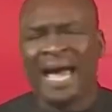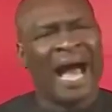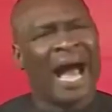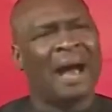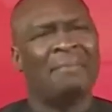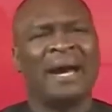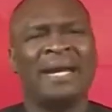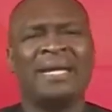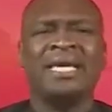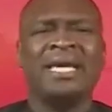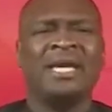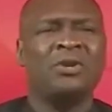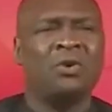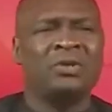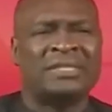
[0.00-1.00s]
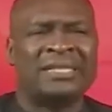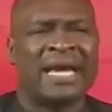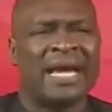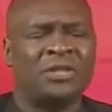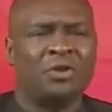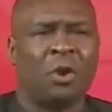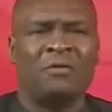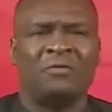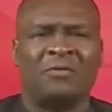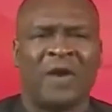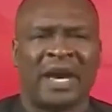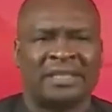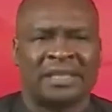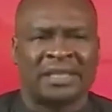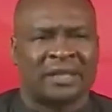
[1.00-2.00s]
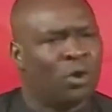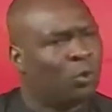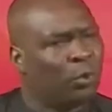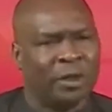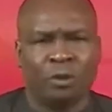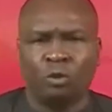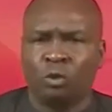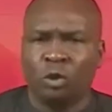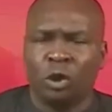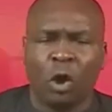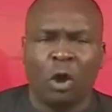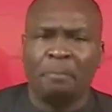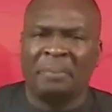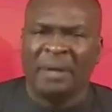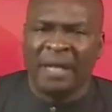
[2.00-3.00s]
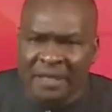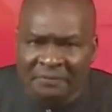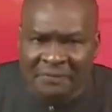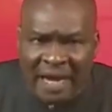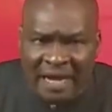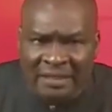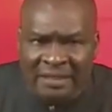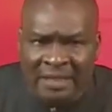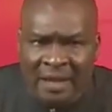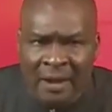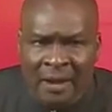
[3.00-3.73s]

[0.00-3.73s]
I'm an innocent young virgin. We do not believe that.